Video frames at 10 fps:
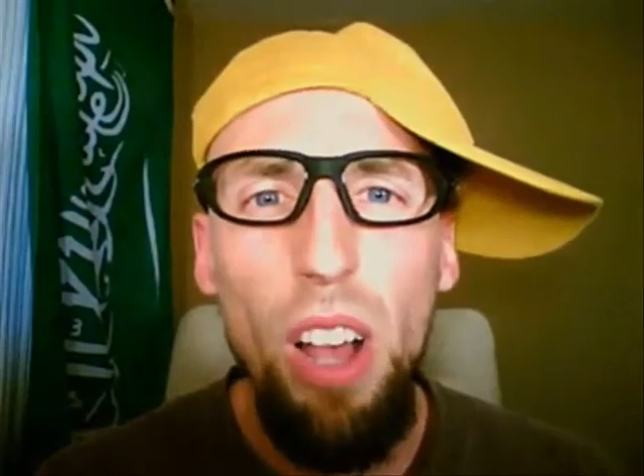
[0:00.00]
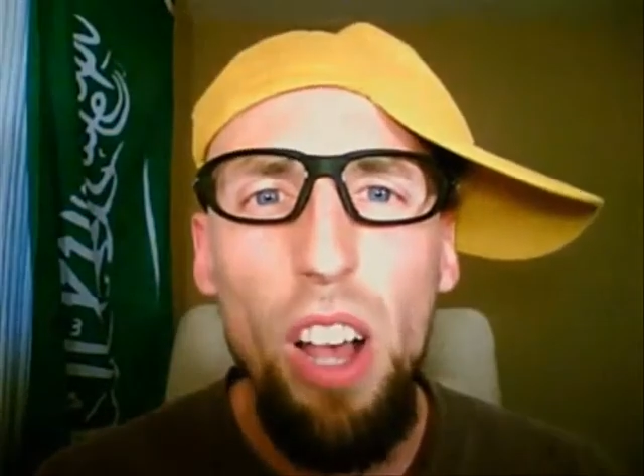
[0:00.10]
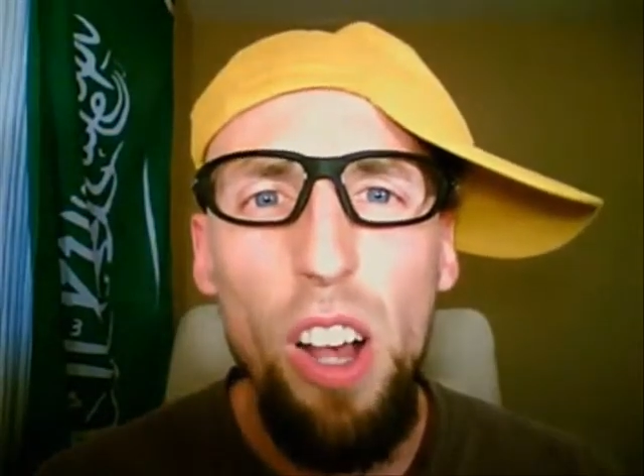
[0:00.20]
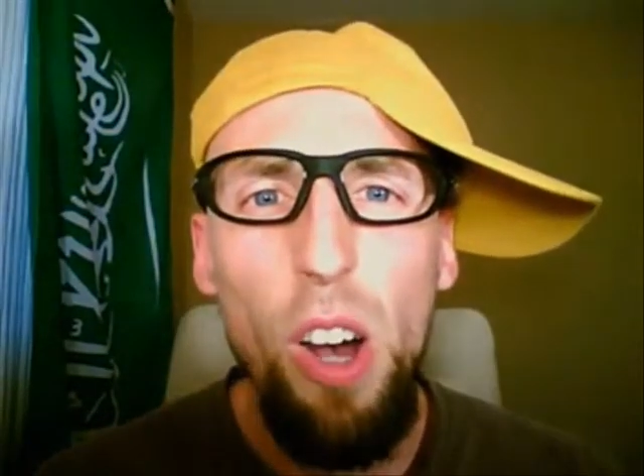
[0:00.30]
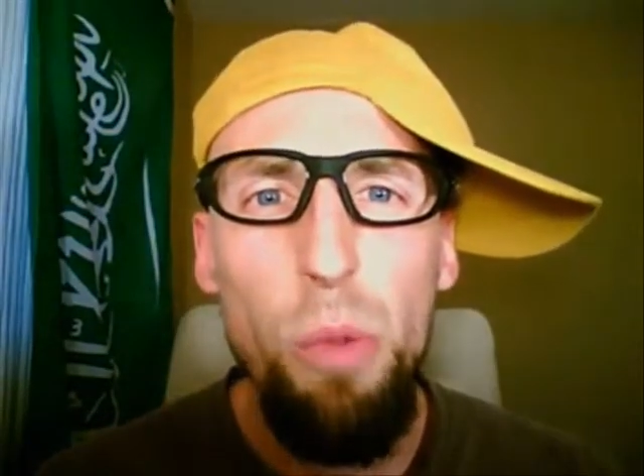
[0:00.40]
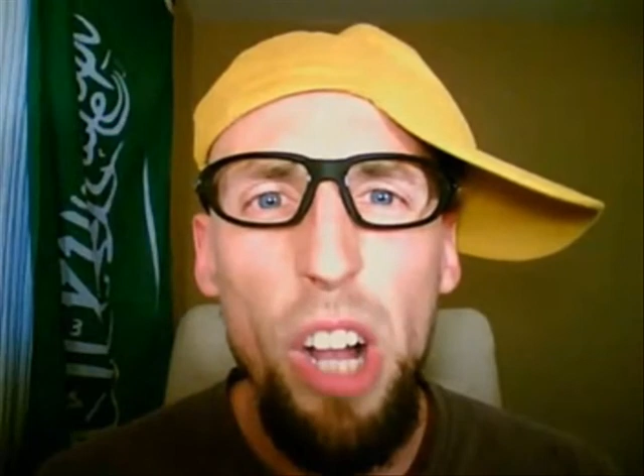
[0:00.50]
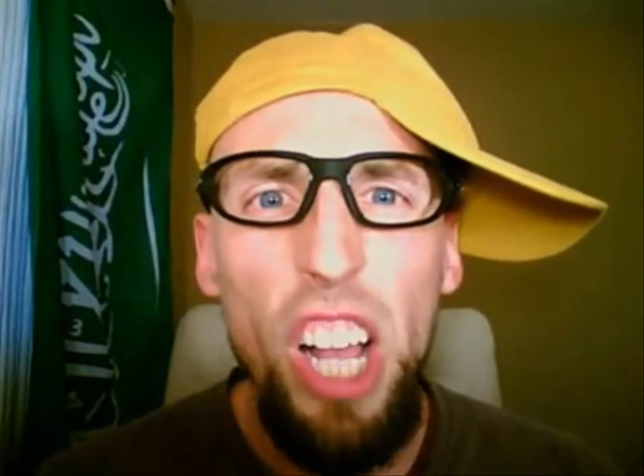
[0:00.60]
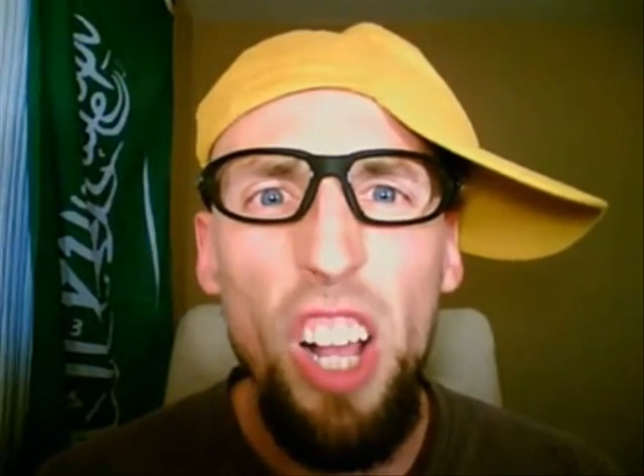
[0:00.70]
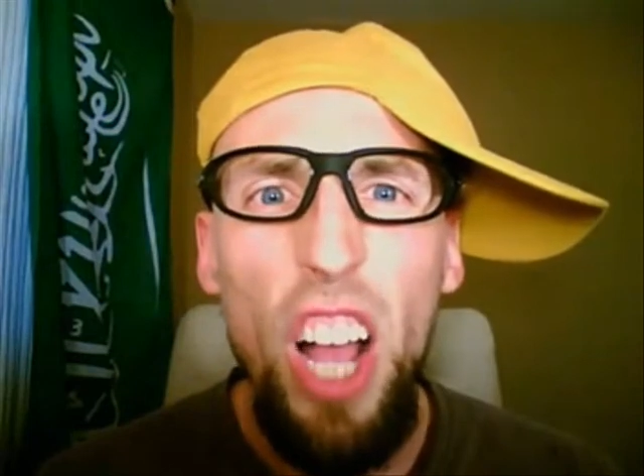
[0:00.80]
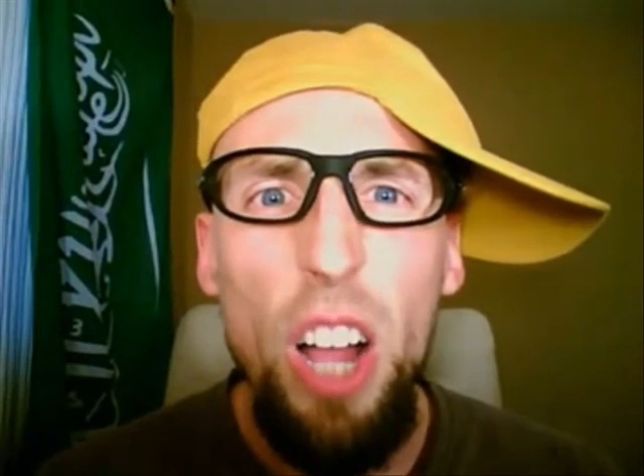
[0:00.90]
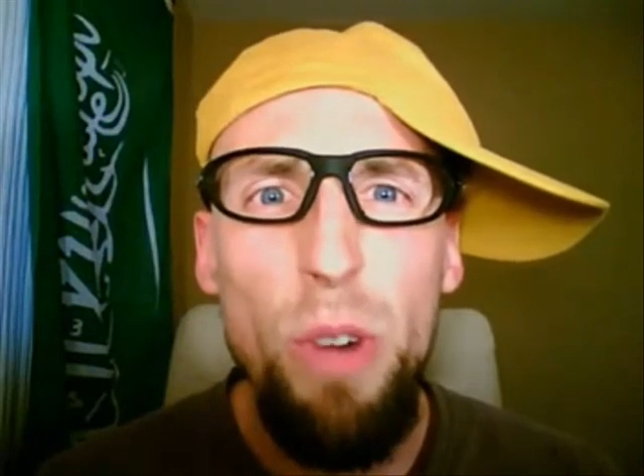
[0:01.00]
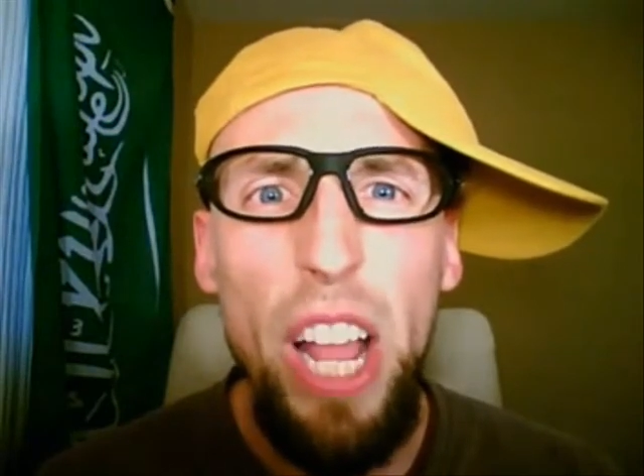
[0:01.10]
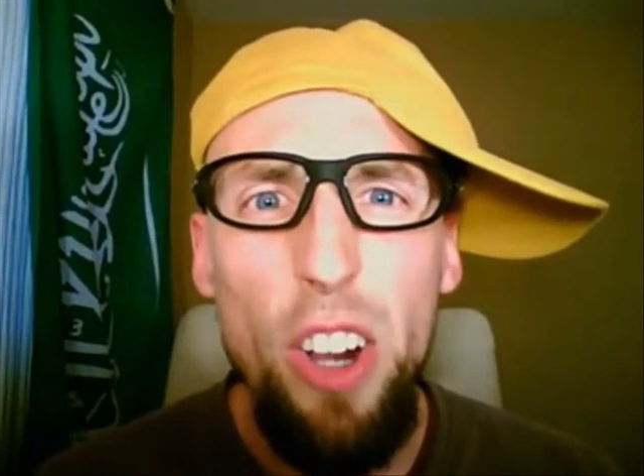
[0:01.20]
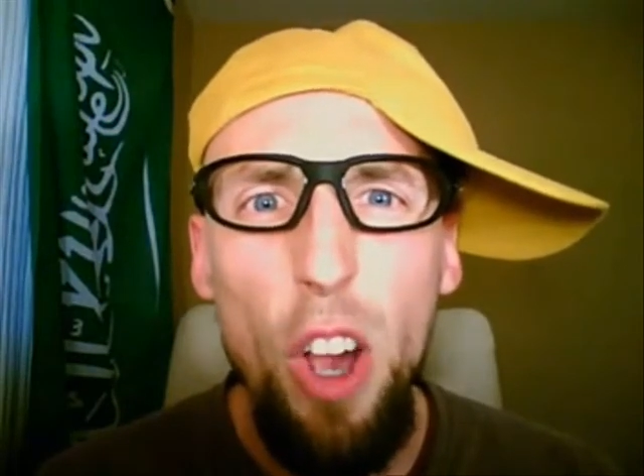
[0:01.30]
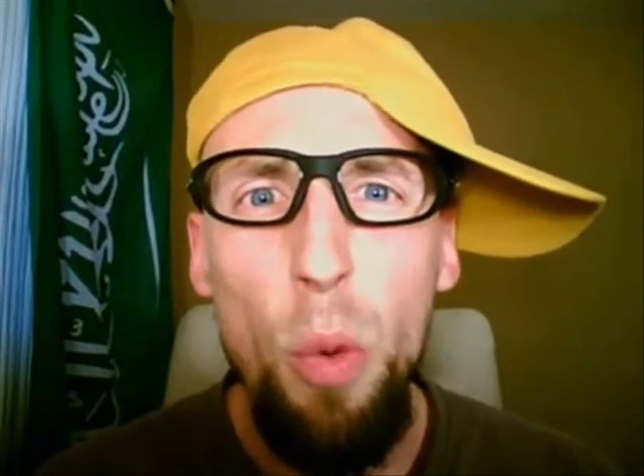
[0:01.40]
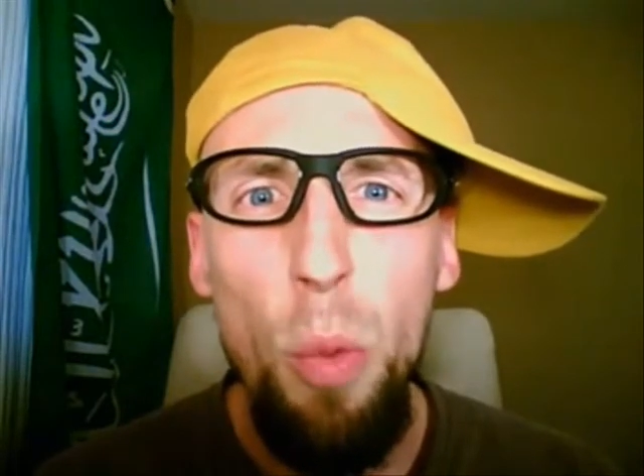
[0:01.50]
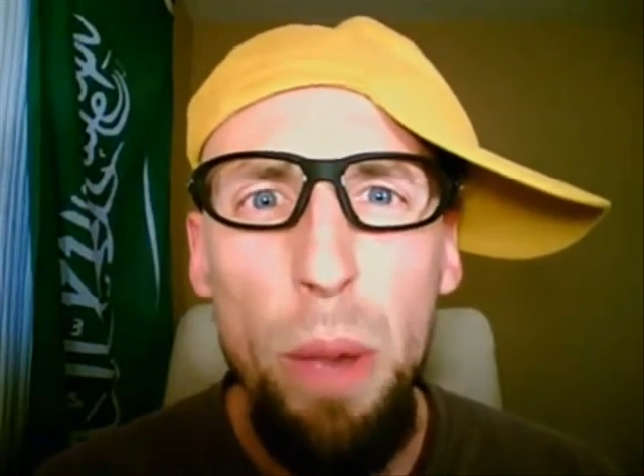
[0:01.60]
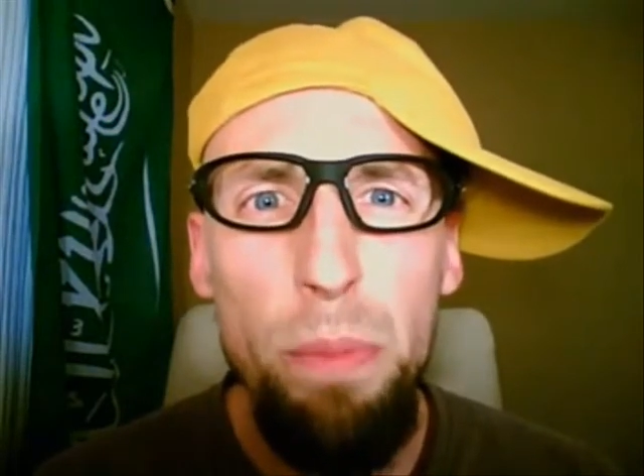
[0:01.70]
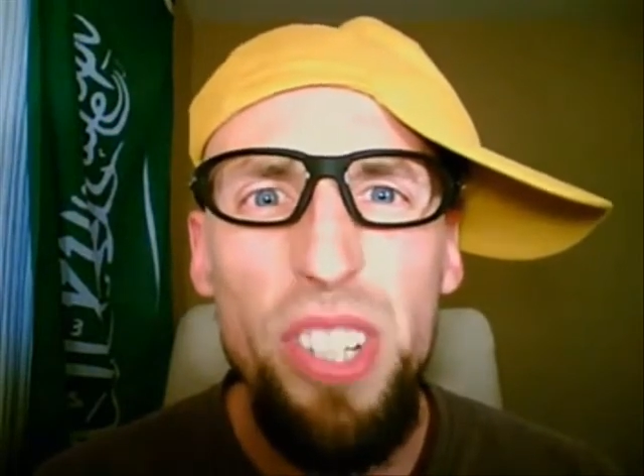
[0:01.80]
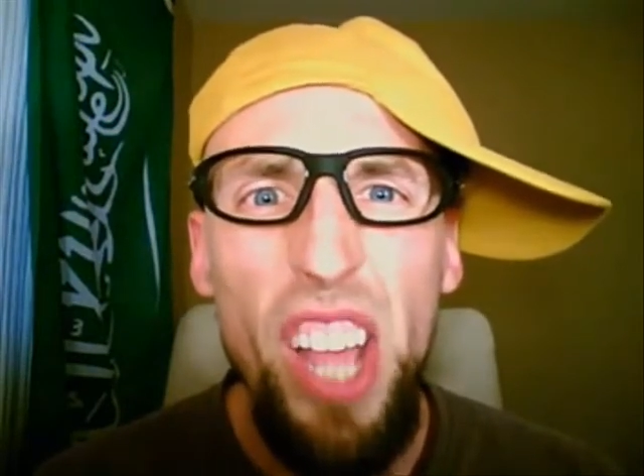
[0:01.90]
Uh, well, I read no. on a
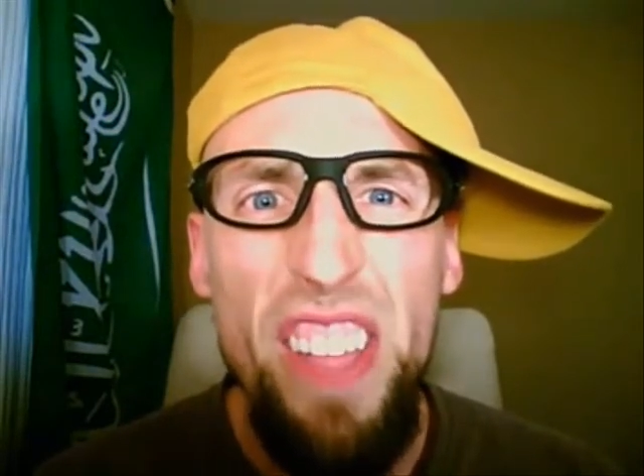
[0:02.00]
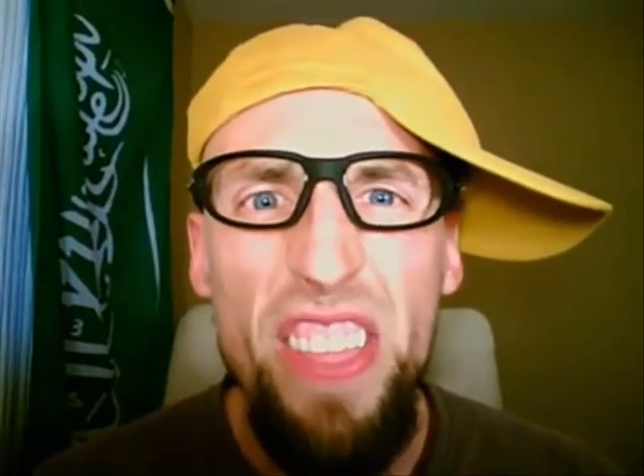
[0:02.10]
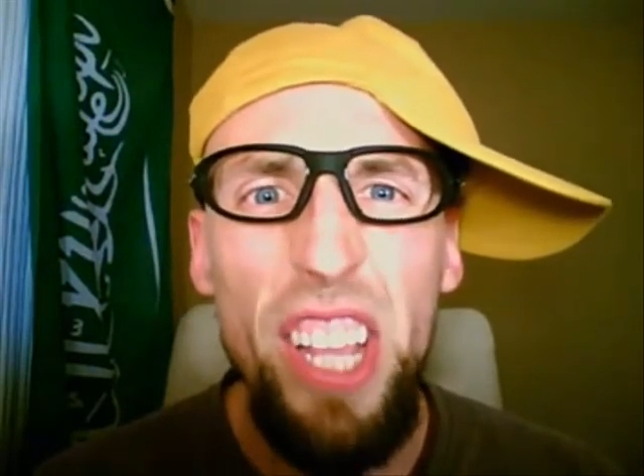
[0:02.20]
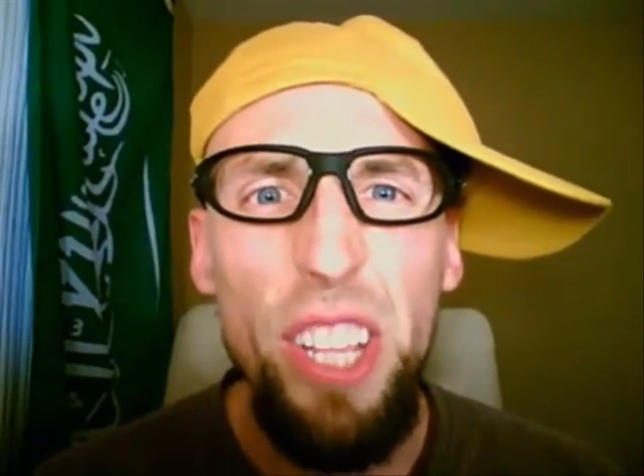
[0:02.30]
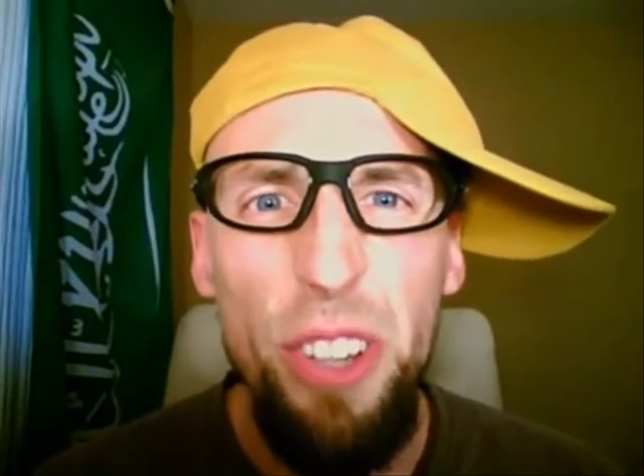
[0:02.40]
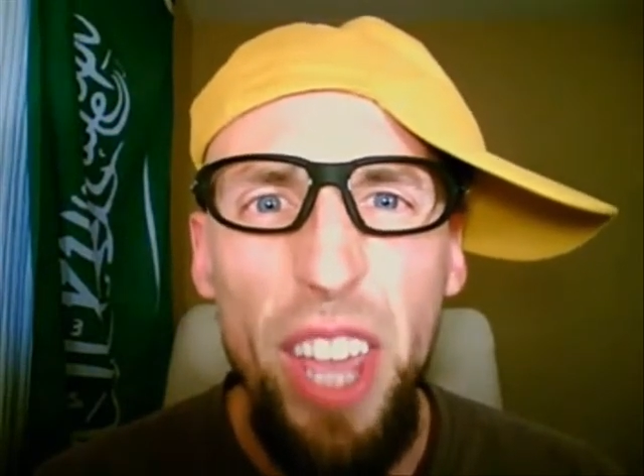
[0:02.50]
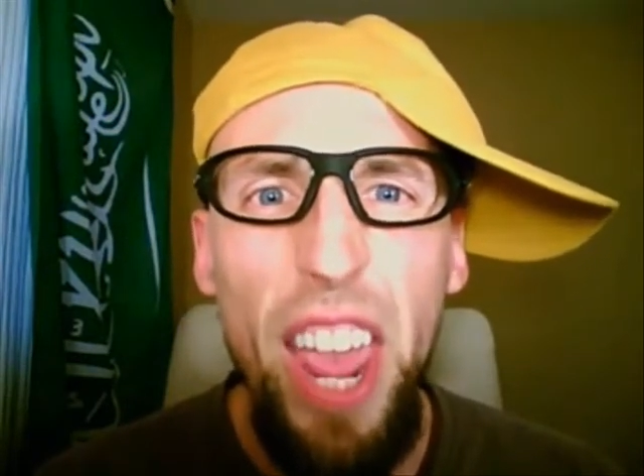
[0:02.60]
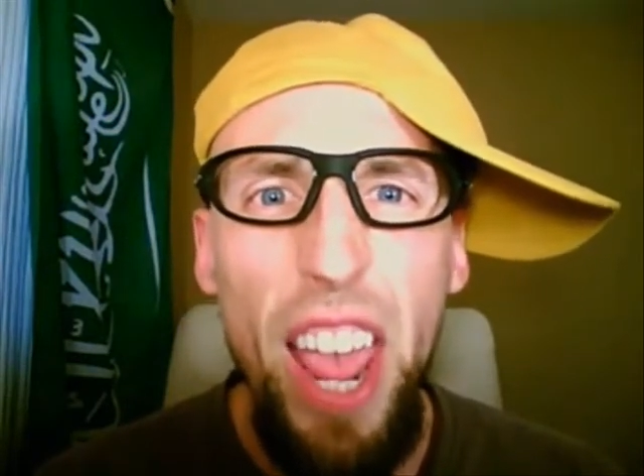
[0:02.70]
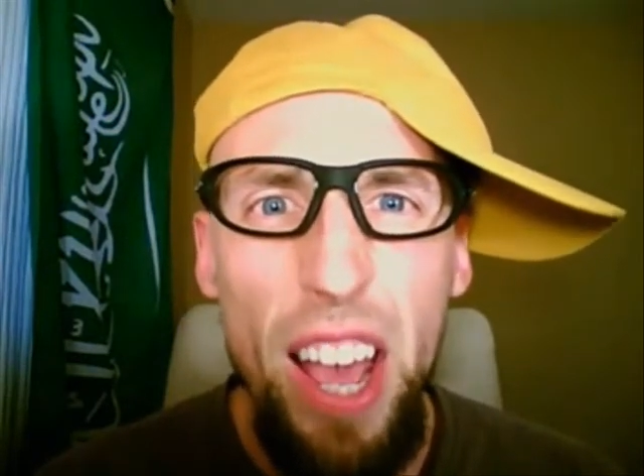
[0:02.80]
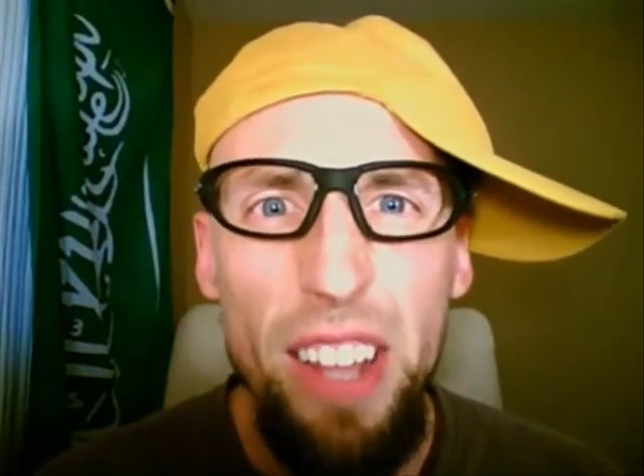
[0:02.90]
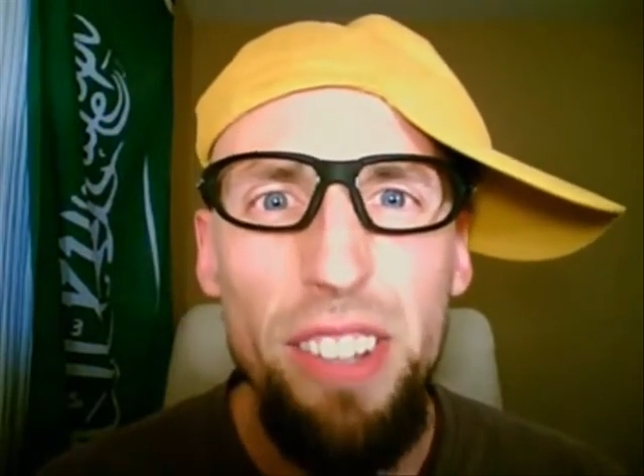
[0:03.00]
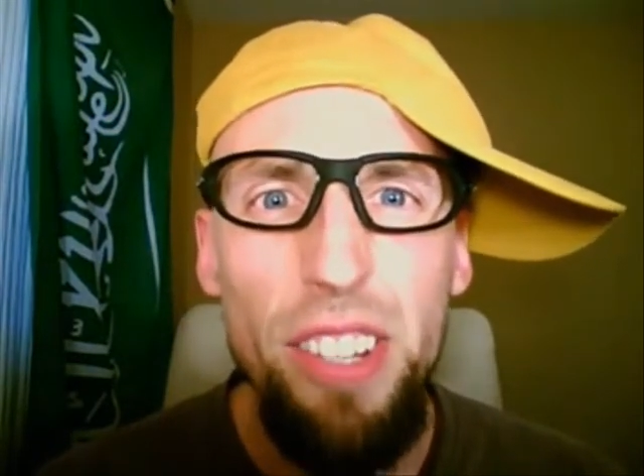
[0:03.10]
website that you can't,